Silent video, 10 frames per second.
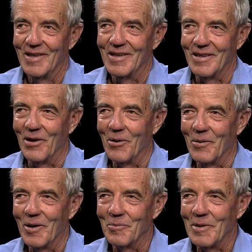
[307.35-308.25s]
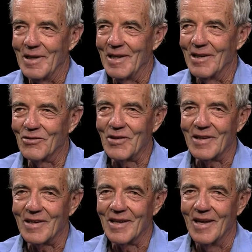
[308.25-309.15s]
You know, I mean, is
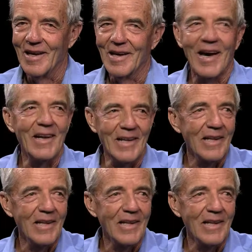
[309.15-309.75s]
it and,